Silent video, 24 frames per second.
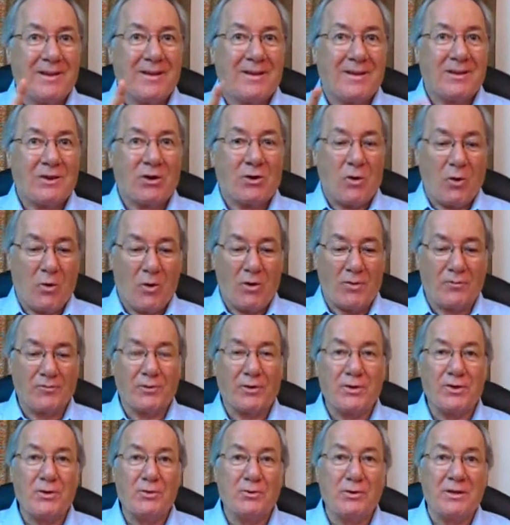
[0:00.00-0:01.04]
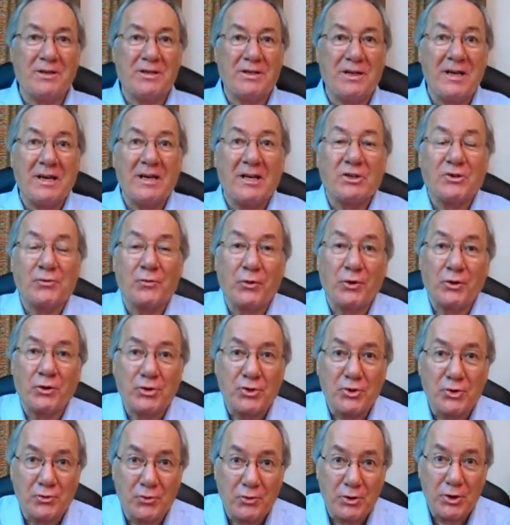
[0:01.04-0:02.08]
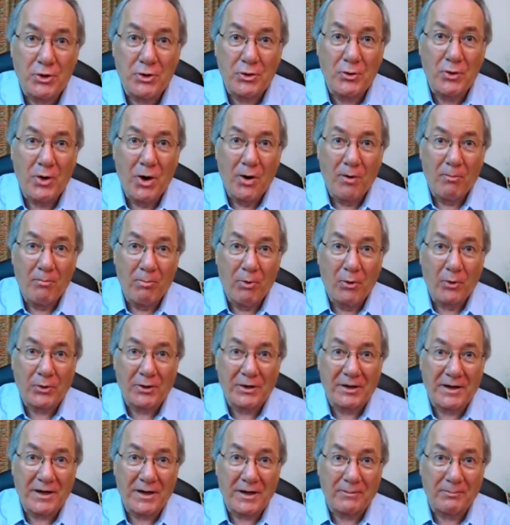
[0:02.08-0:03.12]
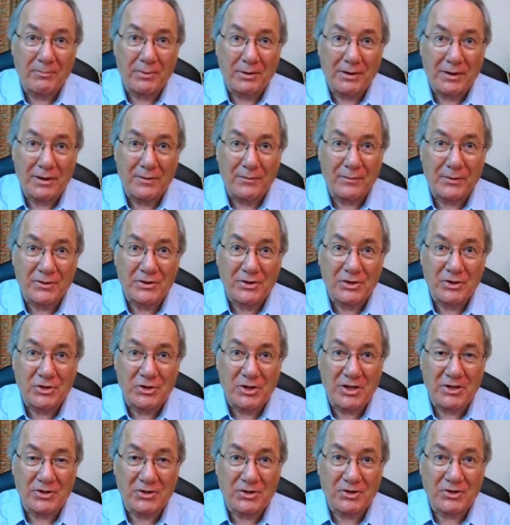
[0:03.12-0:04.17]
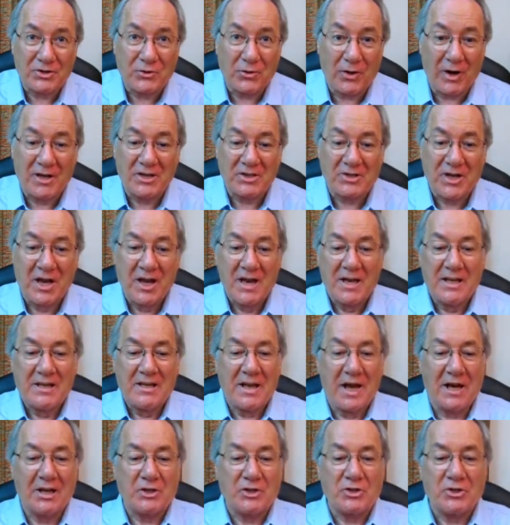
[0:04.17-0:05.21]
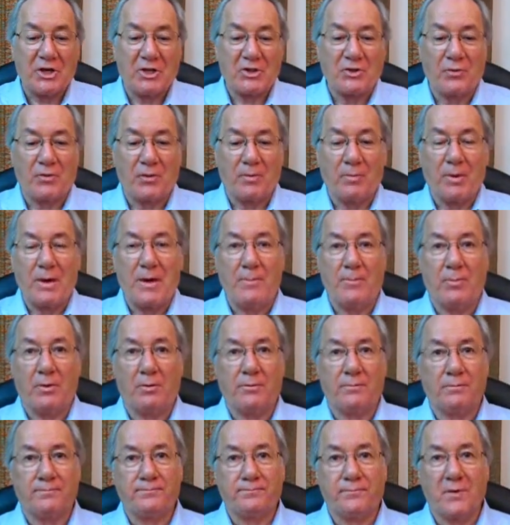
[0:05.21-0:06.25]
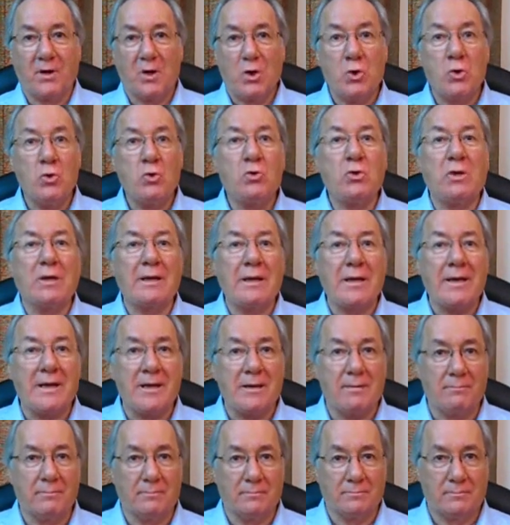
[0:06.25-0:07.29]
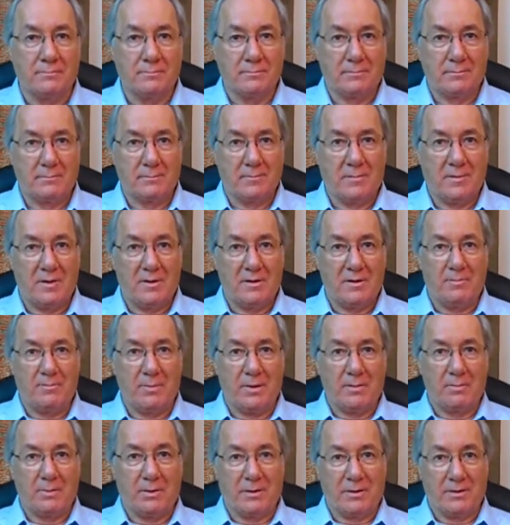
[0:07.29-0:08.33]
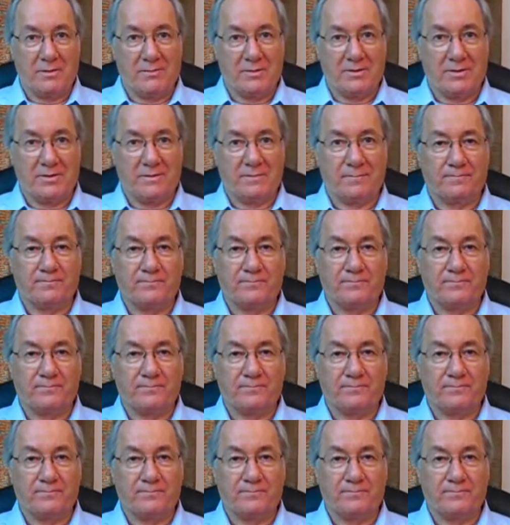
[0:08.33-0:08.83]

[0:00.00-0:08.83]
The call for unity is for true born again believers in Jesus Christ, not just for people who claim to be believers.